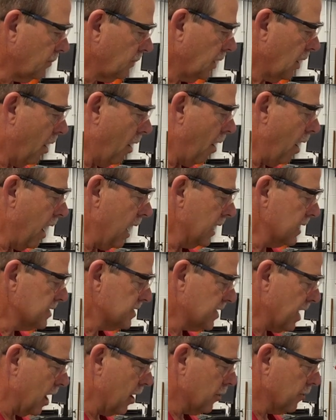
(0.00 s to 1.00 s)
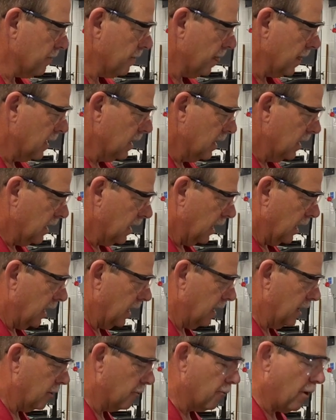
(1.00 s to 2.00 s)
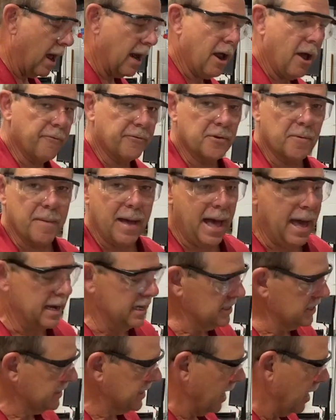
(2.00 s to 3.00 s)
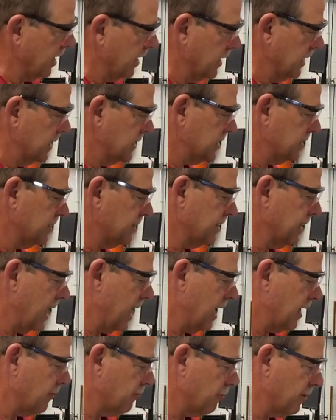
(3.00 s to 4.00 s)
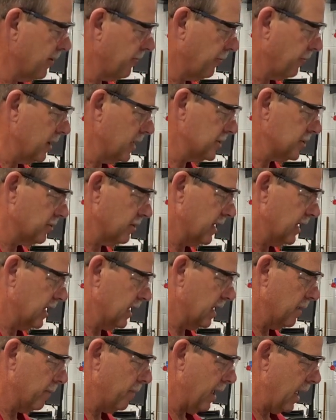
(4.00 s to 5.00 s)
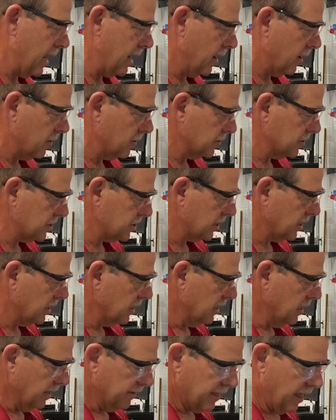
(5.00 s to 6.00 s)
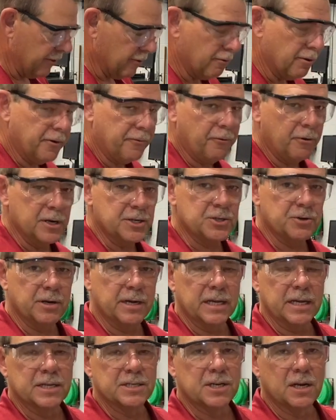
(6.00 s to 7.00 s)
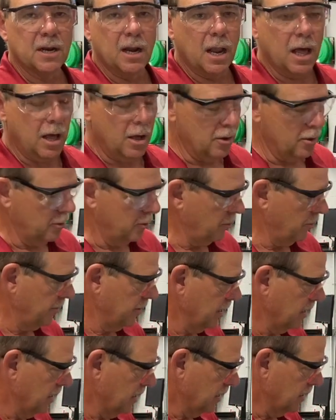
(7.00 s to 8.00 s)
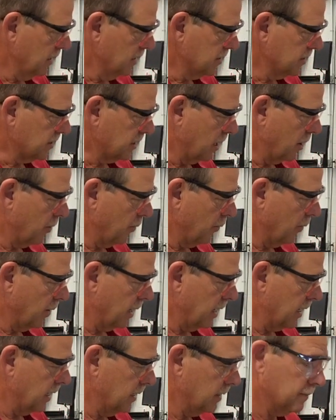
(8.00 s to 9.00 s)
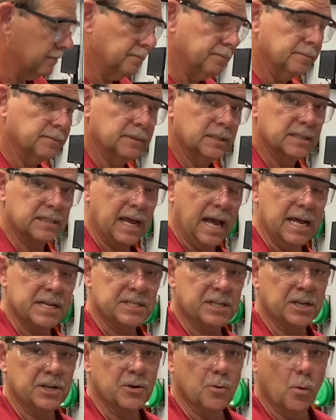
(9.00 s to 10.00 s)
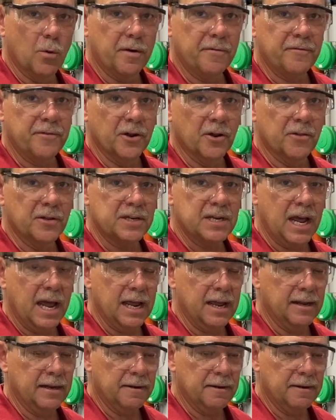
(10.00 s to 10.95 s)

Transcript: All right, so right off the bat it's telling us that refrigerant in pounds, that the refrigerant is low. So it's asking you want to fill the tank.